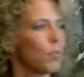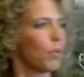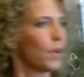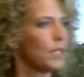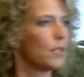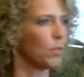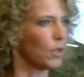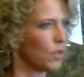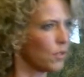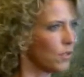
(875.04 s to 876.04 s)

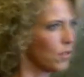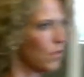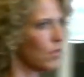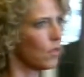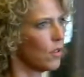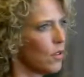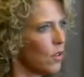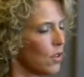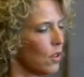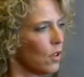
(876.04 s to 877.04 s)
principles.
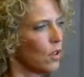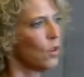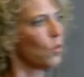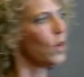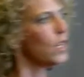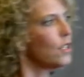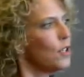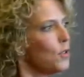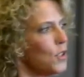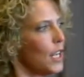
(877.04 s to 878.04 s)
What is it
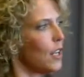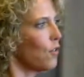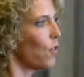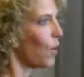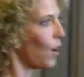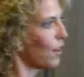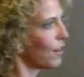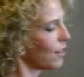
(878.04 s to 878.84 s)
you stand for?